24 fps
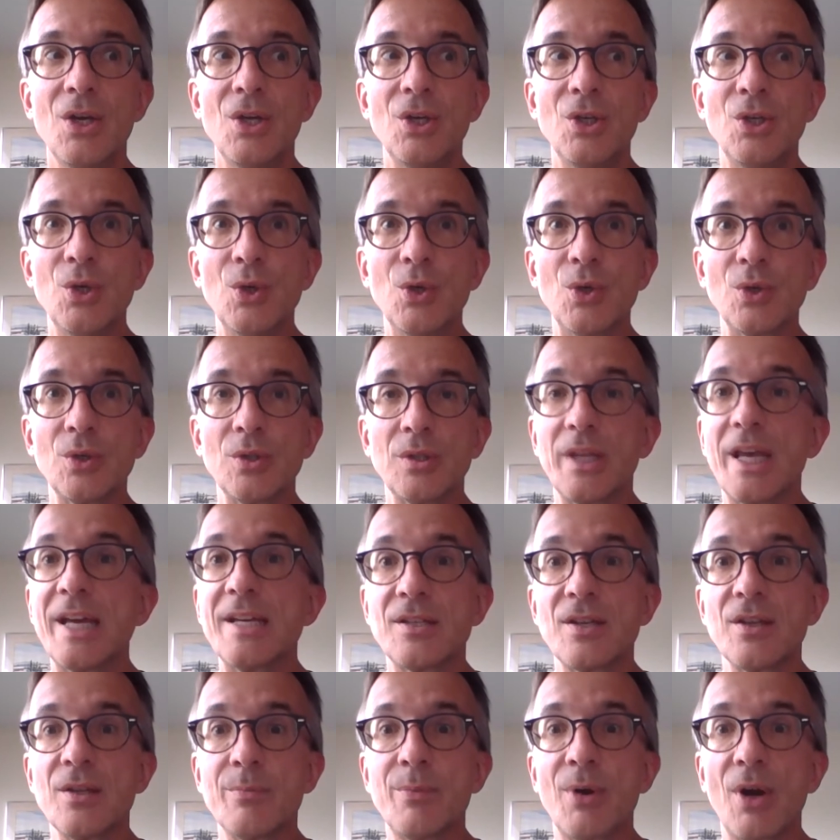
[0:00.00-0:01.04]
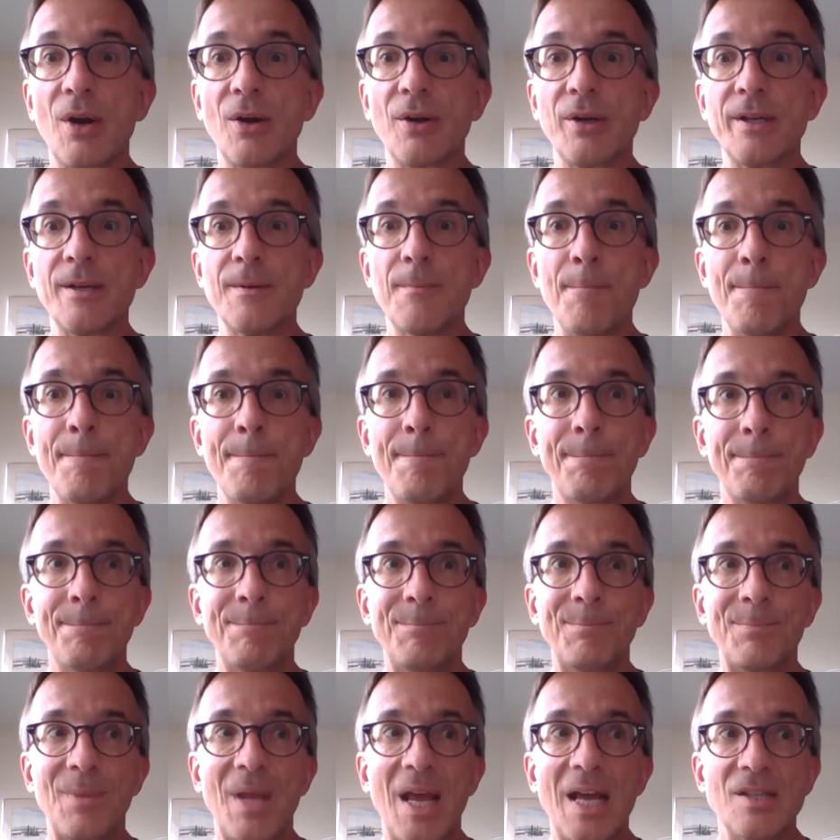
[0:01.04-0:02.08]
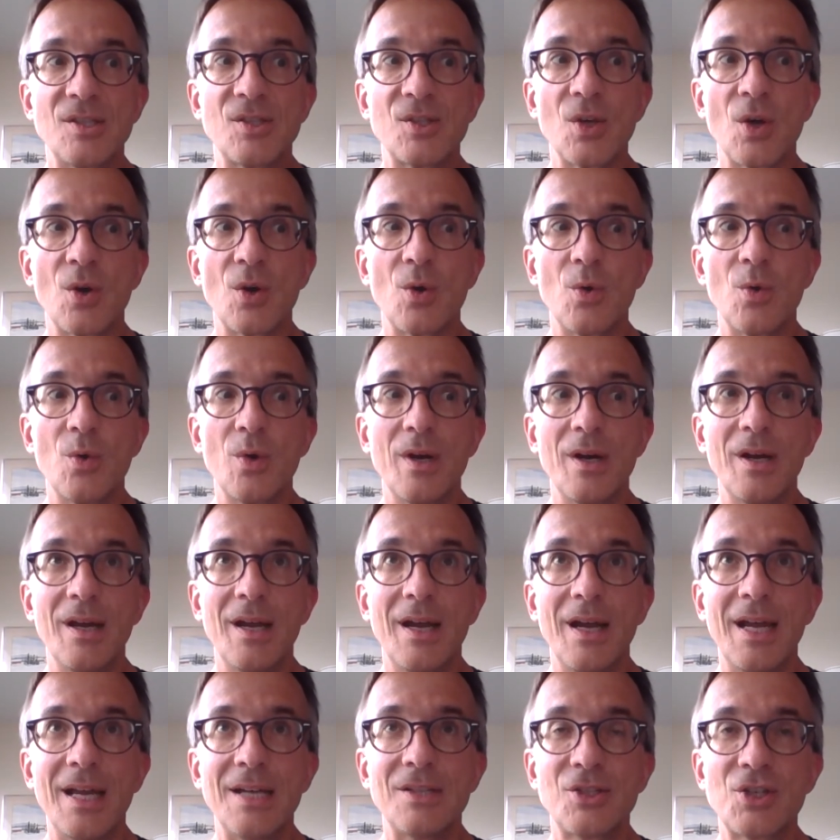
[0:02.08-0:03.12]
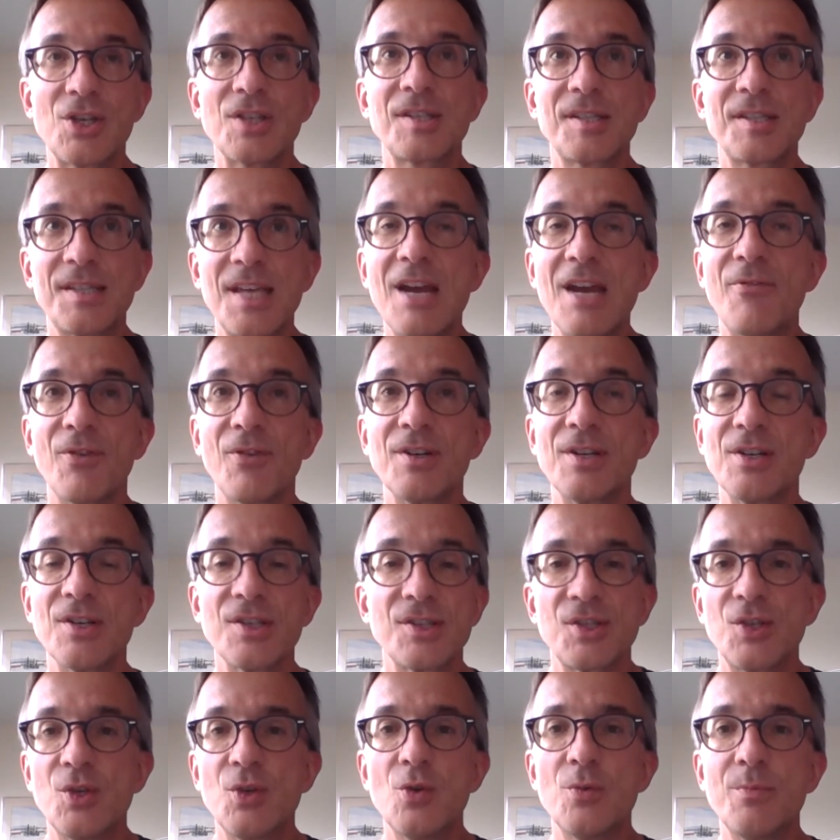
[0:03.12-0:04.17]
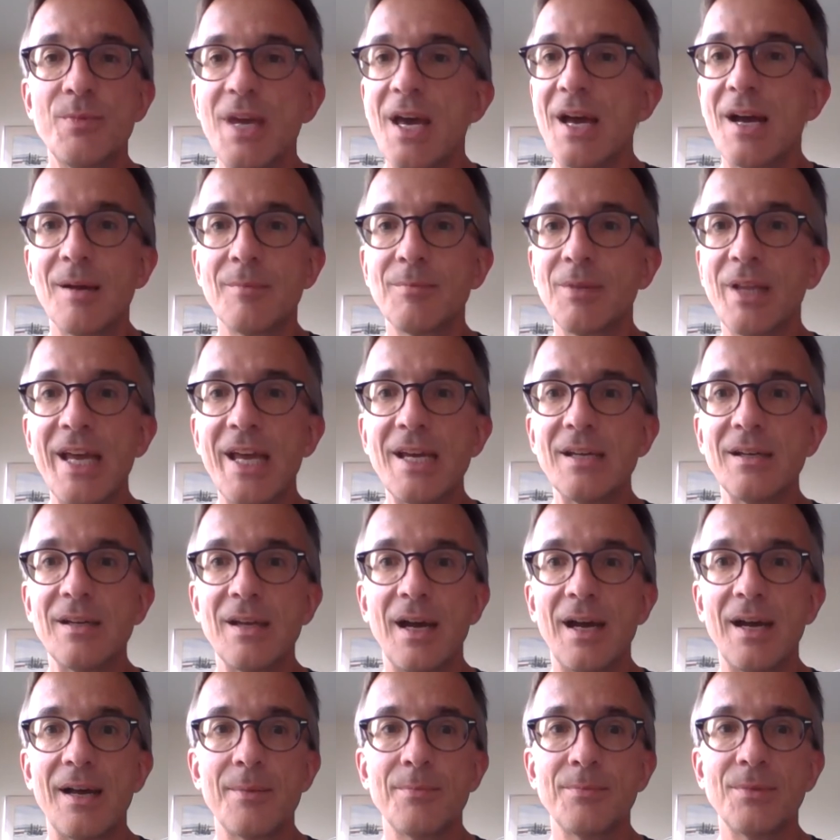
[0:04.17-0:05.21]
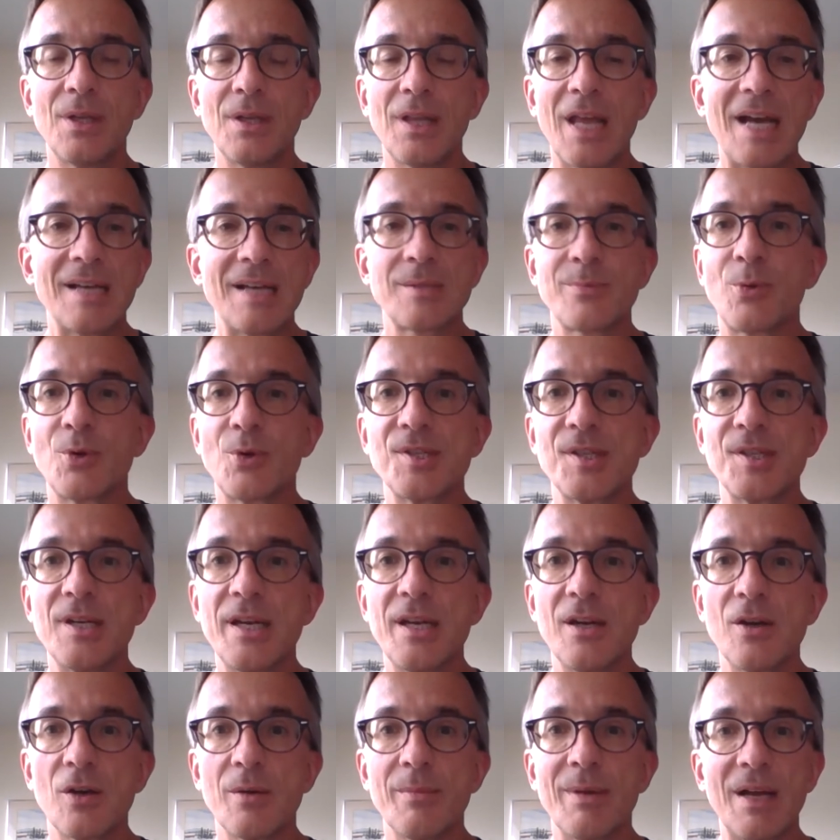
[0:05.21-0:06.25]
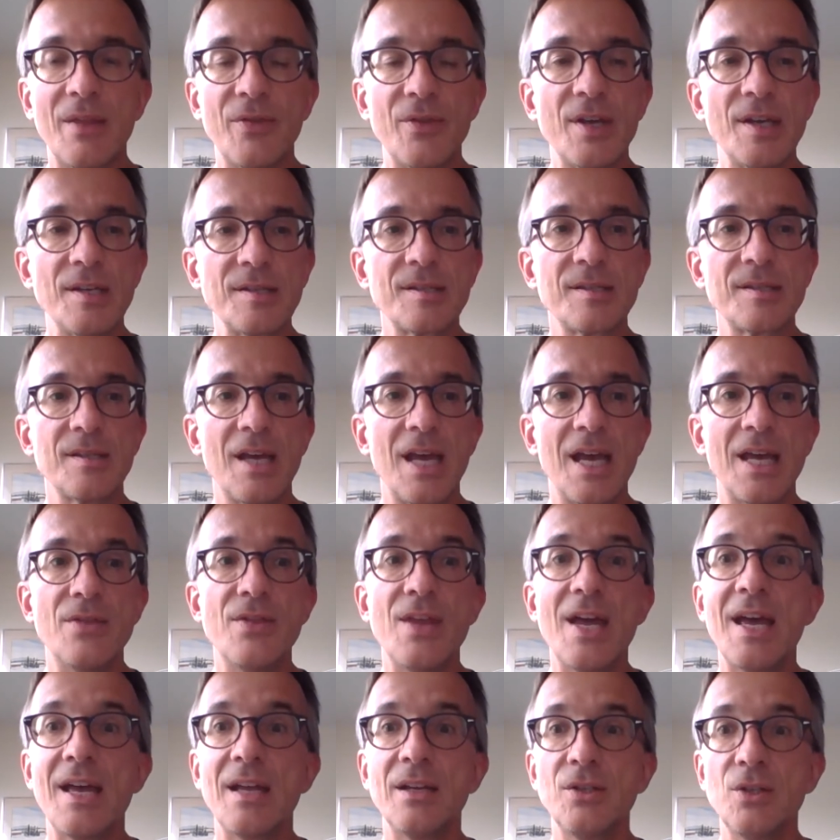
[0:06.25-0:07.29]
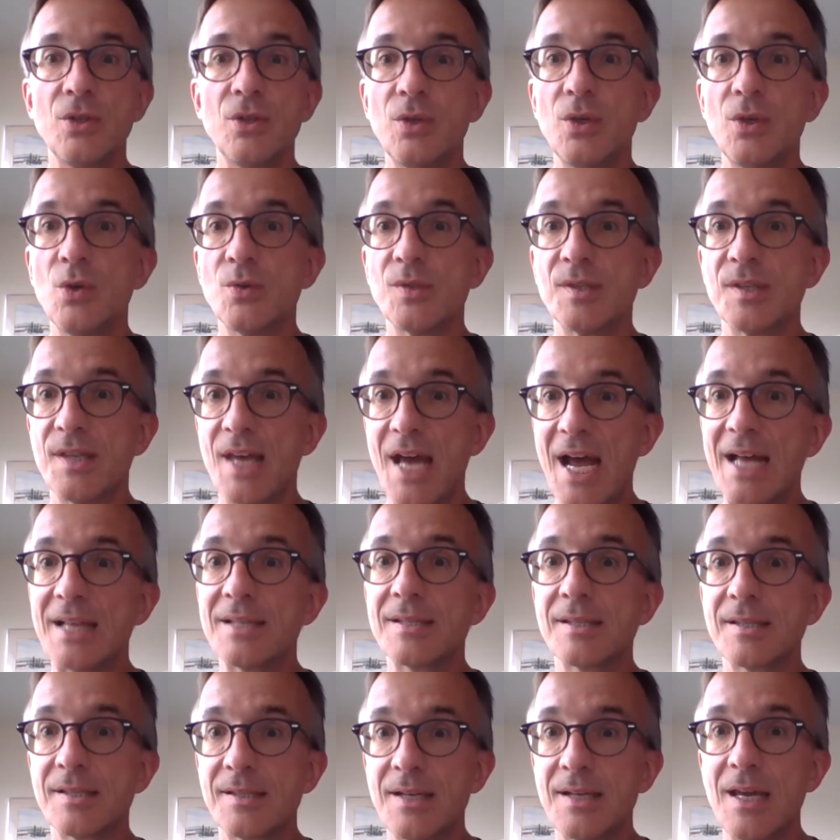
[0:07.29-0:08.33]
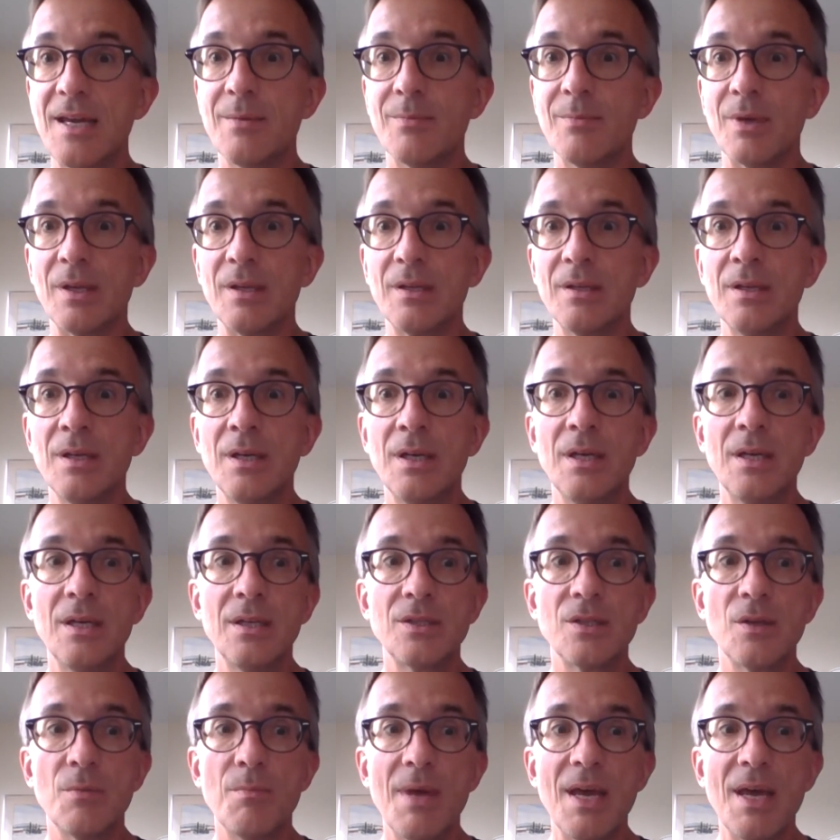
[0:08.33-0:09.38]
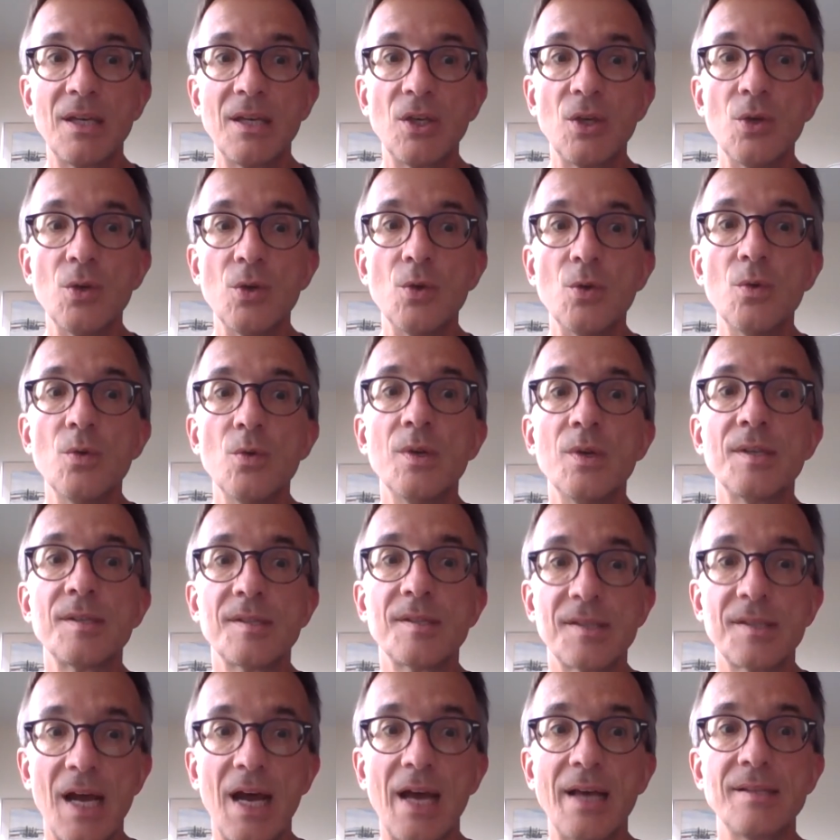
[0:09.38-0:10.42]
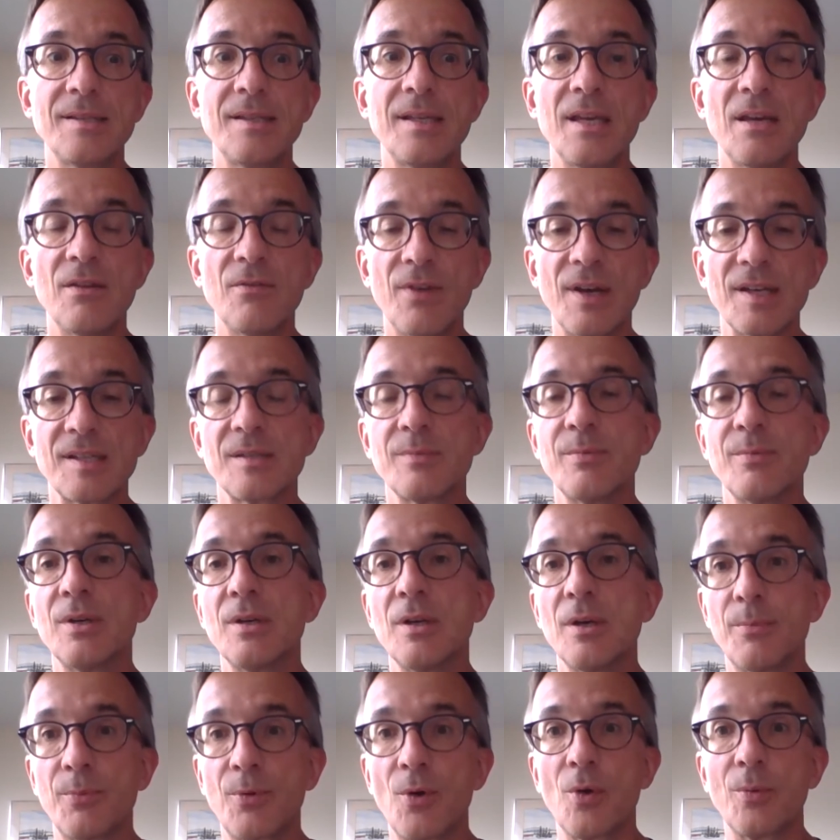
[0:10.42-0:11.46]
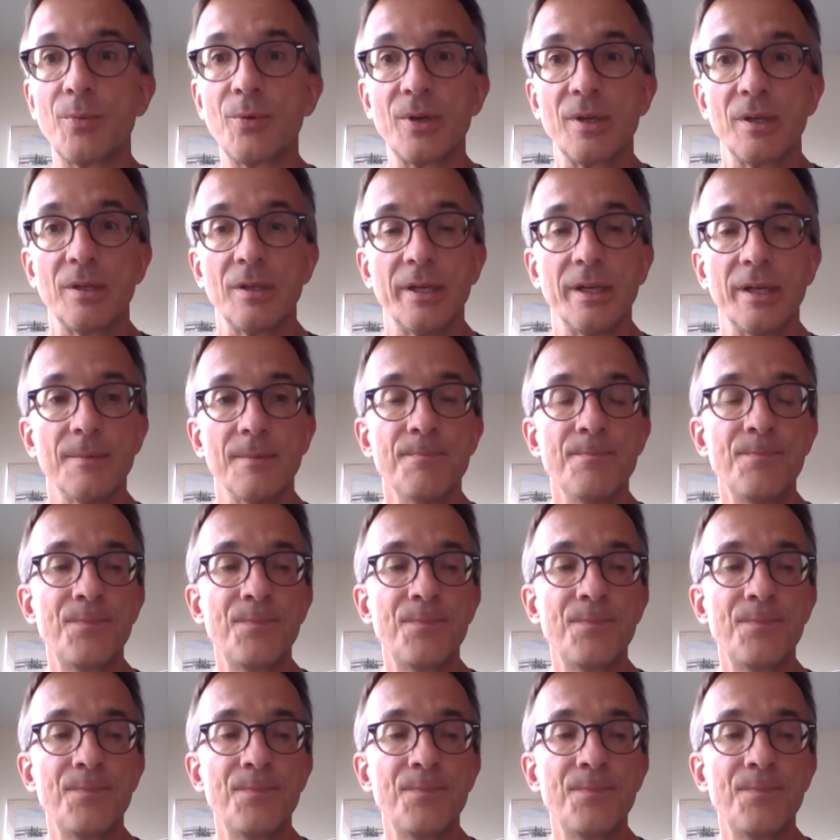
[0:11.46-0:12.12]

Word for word: you're late to the party. And so it's just safer to assume, yeah, I'm late. I'm the last person to hear about this. And then you use that statement to make you size the investment appropriately.